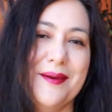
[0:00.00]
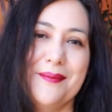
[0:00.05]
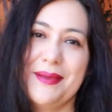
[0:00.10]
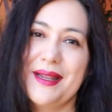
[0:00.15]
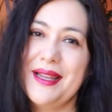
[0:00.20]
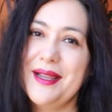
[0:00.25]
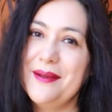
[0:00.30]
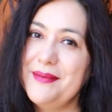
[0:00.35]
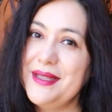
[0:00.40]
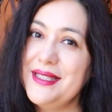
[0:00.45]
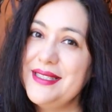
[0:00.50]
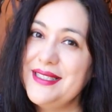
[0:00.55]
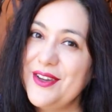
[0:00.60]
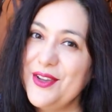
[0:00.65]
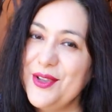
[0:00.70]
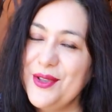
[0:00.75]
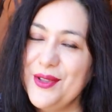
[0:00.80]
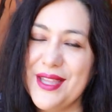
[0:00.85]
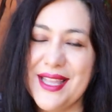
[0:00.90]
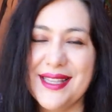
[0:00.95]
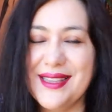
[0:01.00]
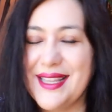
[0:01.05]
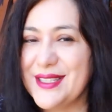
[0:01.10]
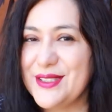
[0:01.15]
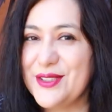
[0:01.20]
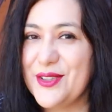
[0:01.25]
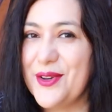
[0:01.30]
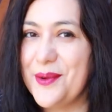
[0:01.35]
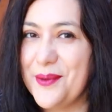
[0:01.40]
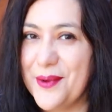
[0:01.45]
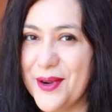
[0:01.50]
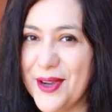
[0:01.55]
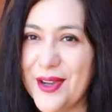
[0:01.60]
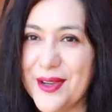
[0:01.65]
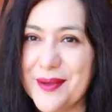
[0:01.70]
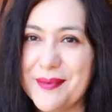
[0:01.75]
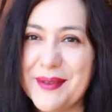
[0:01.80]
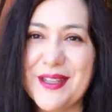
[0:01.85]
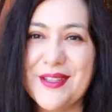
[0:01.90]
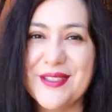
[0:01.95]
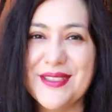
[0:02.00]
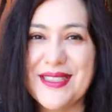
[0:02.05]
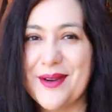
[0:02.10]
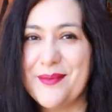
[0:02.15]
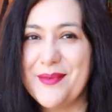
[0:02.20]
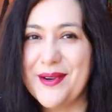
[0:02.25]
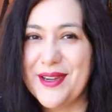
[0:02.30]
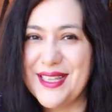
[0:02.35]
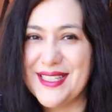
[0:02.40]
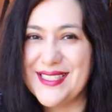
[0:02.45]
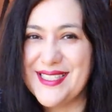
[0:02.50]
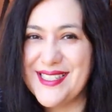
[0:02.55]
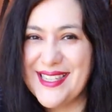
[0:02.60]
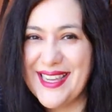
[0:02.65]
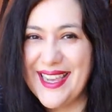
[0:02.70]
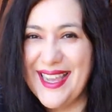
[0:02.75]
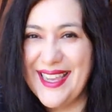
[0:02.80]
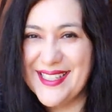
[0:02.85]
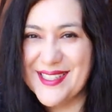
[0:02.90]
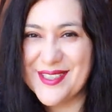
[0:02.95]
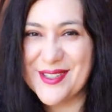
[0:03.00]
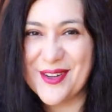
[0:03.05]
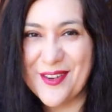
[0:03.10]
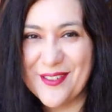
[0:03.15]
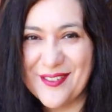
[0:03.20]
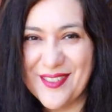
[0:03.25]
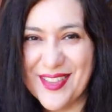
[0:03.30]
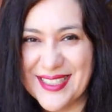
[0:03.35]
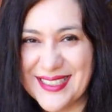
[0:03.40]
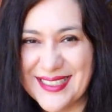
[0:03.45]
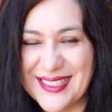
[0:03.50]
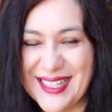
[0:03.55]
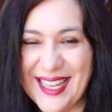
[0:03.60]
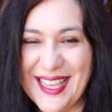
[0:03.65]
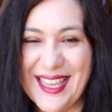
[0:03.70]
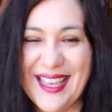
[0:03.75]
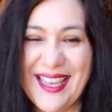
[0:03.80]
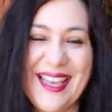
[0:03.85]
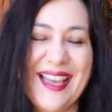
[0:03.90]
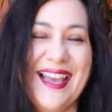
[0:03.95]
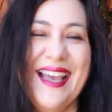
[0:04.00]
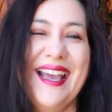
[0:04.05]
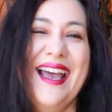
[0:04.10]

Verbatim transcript: but let me tell you that does not work because our bodies change obviously